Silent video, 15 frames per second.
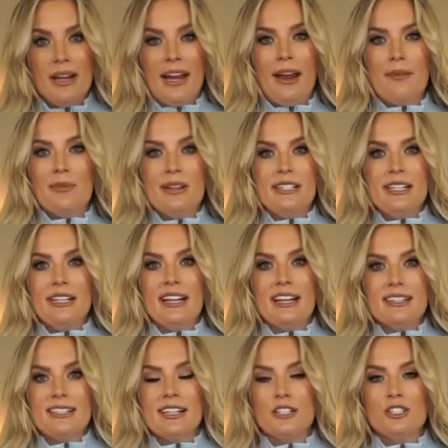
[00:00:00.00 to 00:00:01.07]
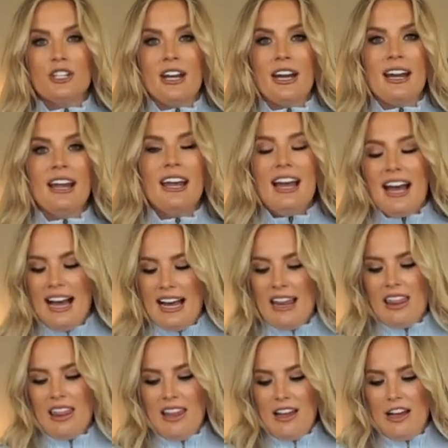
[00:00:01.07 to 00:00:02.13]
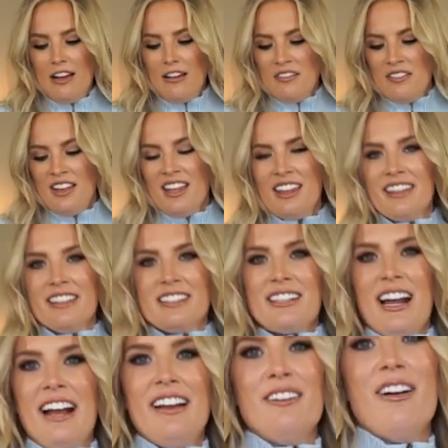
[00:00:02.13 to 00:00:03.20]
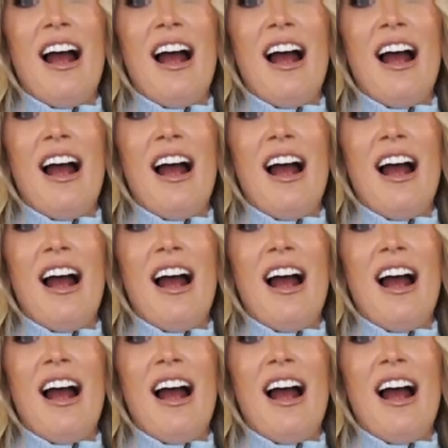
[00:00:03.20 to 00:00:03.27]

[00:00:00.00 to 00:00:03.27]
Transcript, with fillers: Again, we see that cinching. I love this kind of,